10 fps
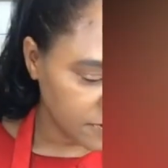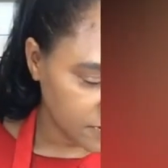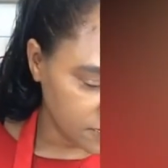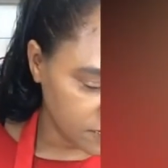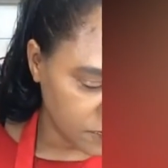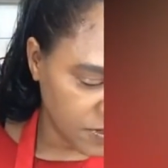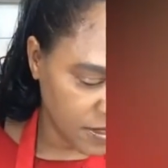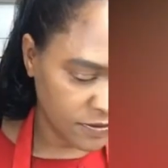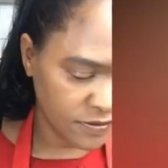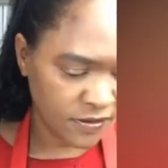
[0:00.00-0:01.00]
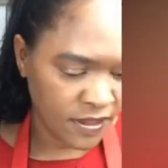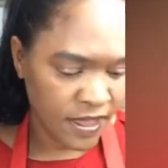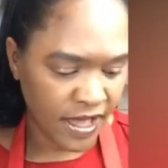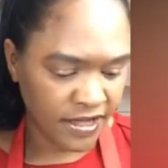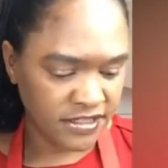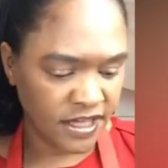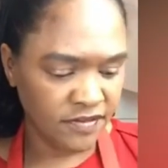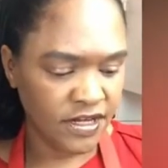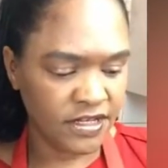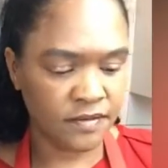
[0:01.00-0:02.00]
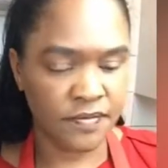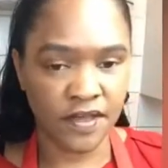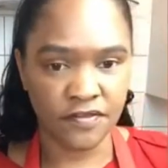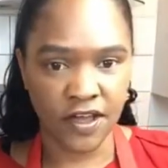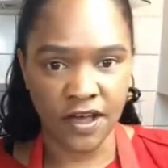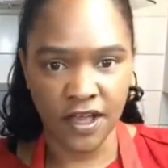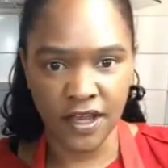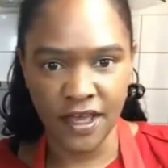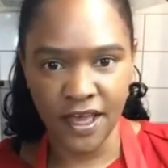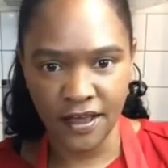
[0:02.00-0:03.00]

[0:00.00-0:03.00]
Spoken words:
as well. And to give it a little bit of color,